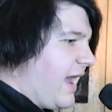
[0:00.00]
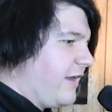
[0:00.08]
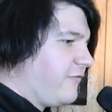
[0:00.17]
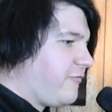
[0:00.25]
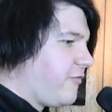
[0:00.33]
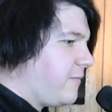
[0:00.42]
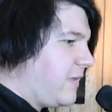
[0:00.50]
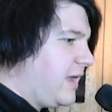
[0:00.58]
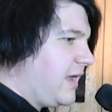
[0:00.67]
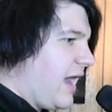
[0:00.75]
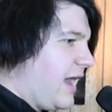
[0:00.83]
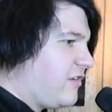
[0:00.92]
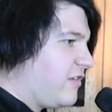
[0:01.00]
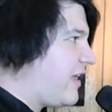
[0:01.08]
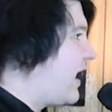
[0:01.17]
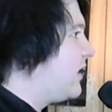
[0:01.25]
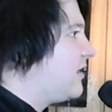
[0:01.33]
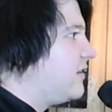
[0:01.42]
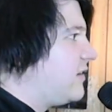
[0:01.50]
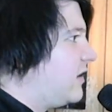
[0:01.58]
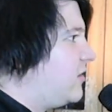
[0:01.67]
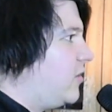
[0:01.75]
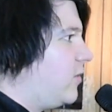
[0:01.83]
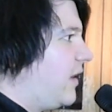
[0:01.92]
And for me, I just had to
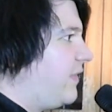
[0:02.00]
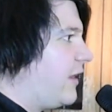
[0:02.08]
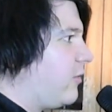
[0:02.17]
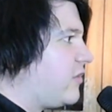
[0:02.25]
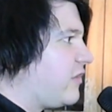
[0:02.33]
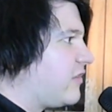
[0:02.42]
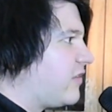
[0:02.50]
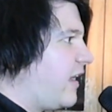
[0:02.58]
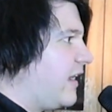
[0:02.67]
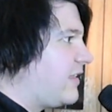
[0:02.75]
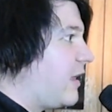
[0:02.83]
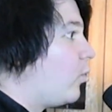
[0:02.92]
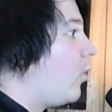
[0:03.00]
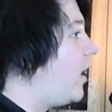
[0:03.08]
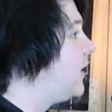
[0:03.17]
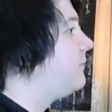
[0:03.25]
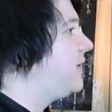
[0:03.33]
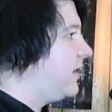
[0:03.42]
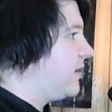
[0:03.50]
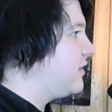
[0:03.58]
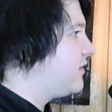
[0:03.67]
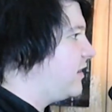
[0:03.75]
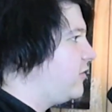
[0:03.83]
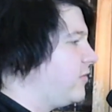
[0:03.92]
continue, and they were just like, they wanted me to
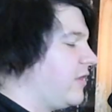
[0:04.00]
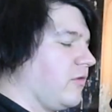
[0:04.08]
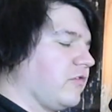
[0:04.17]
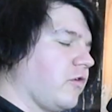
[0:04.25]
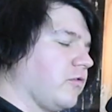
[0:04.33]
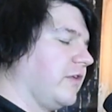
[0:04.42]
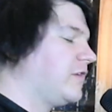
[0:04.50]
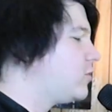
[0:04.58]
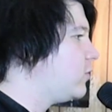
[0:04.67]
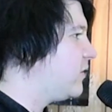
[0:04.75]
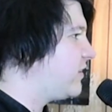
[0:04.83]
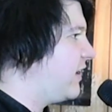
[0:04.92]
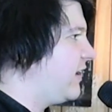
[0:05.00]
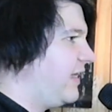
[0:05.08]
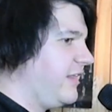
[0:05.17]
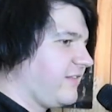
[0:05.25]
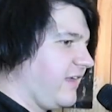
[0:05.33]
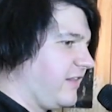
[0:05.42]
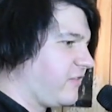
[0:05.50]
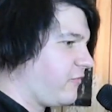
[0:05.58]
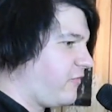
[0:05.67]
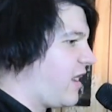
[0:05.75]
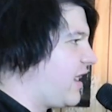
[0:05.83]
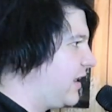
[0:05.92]
continue. They were totally cool with it. It's
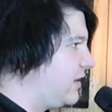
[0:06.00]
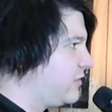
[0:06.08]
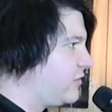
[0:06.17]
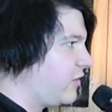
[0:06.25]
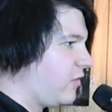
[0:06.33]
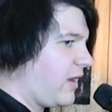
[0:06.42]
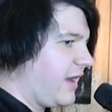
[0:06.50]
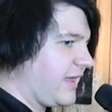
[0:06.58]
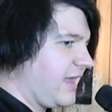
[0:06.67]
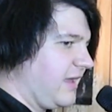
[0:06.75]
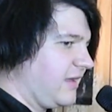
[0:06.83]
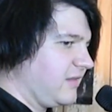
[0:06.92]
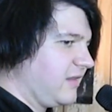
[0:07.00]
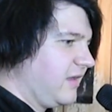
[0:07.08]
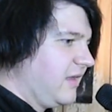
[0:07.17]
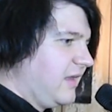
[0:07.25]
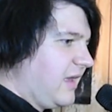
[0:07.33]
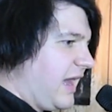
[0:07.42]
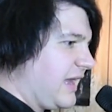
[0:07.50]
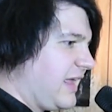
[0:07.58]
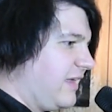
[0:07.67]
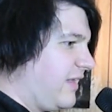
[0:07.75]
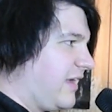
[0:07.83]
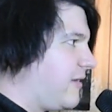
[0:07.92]
fine. So I can't
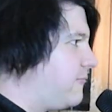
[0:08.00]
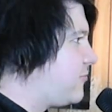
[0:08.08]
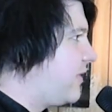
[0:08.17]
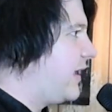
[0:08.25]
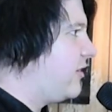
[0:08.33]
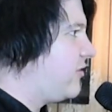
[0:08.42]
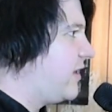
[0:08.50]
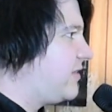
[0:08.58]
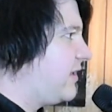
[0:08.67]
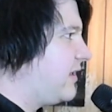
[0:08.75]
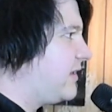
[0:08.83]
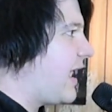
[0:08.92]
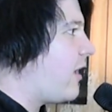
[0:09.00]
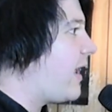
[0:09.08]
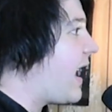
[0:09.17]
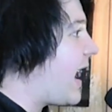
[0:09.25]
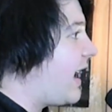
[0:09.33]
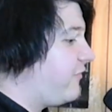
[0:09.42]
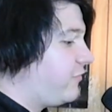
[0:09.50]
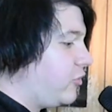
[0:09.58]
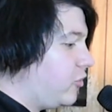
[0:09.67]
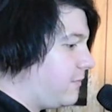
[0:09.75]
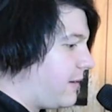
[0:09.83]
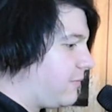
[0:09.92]
like complain or anything. And now I have
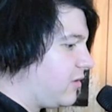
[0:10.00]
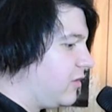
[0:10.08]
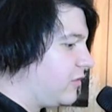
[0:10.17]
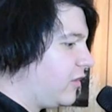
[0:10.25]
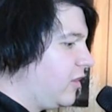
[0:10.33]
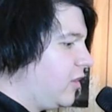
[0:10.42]
new members